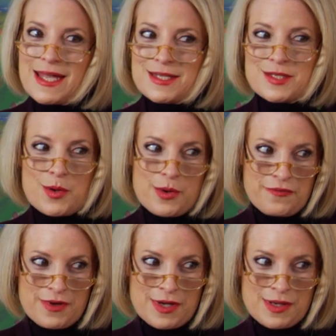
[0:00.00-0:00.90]
And so
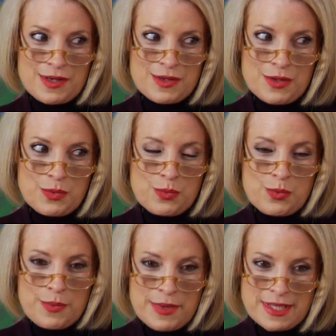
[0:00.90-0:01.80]
if a
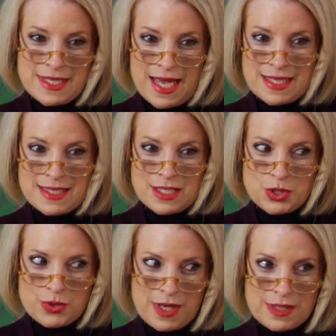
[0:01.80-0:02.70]
woman takes a
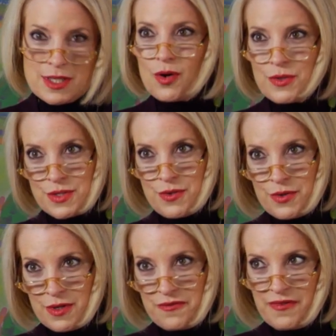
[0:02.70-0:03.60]
drug that also
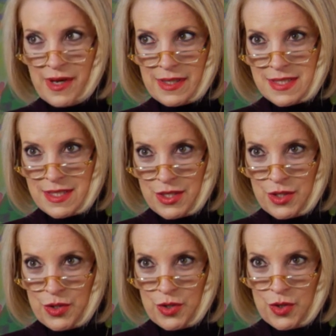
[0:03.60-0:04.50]
could affect
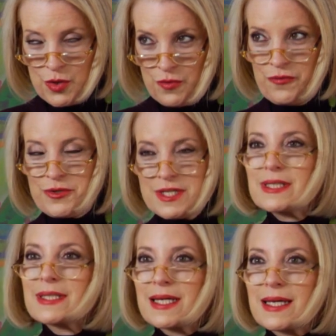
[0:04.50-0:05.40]
her
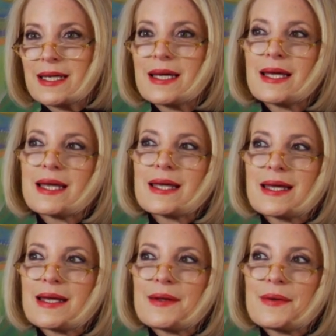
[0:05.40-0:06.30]
fertility,
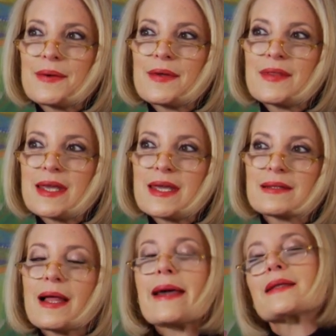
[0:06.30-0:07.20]
the
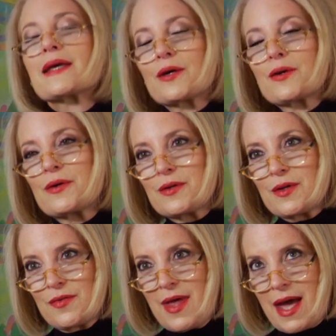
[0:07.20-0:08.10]
likelihood
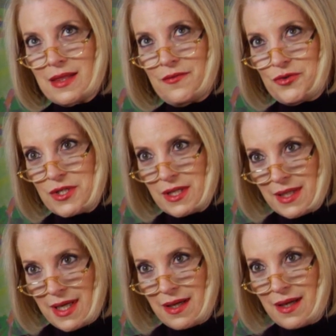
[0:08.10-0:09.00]
that the
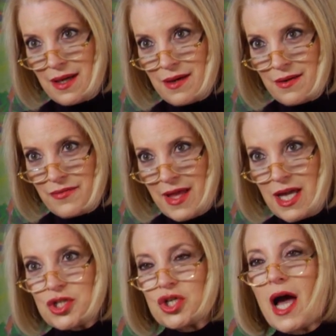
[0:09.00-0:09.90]
fertility of
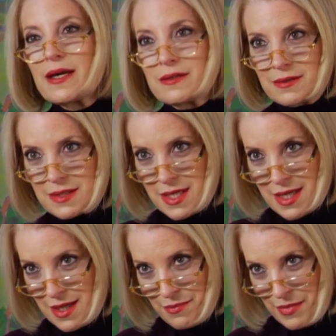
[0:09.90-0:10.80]
that child
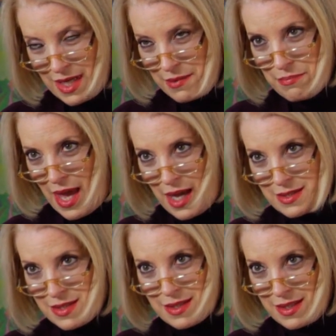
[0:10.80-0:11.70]
being
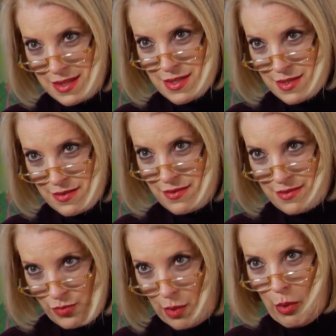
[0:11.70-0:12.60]
impacted is
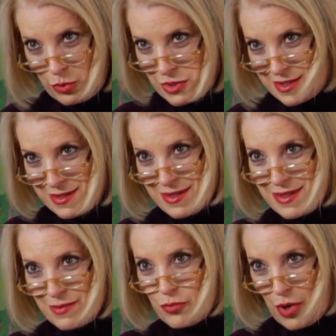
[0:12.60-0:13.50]
remote,
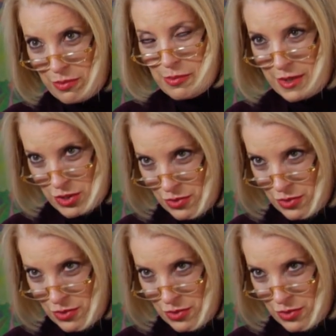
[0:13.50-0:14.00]
probably